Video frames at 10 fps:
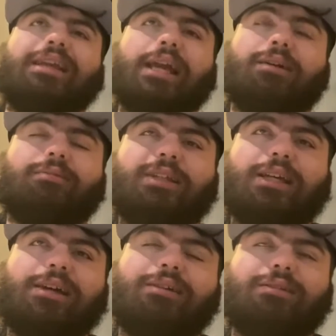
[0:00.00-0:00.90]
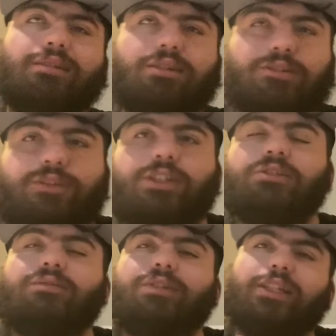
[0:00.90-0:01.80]
Count Me Out.
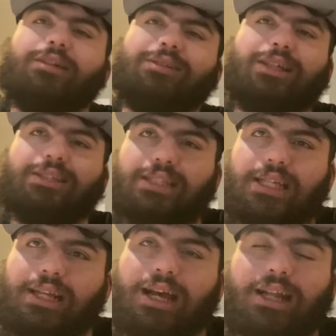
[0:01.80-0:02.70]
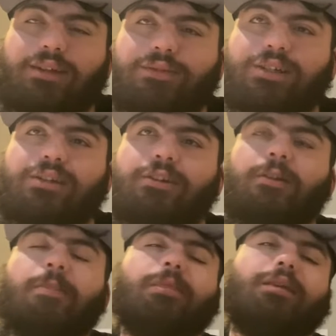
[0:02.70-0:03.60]
Official video. Let's get it. I never
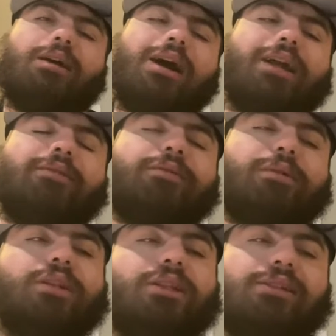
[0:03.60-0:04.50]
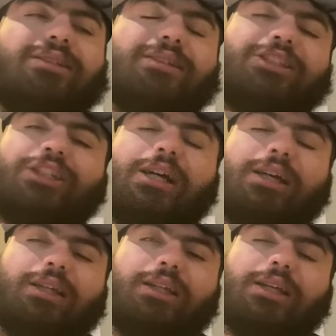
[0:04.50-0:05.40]
really listened to
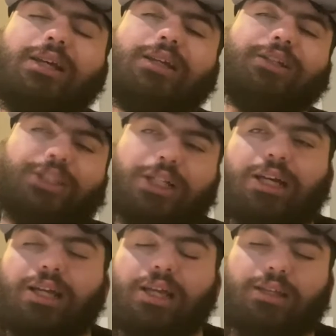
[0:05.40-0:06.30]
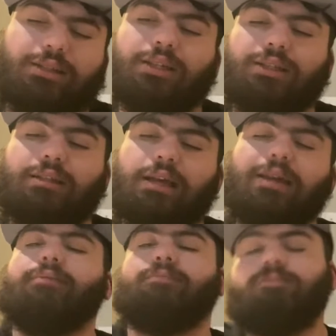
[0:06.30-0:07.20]
Sha-EK or Sha-X like that.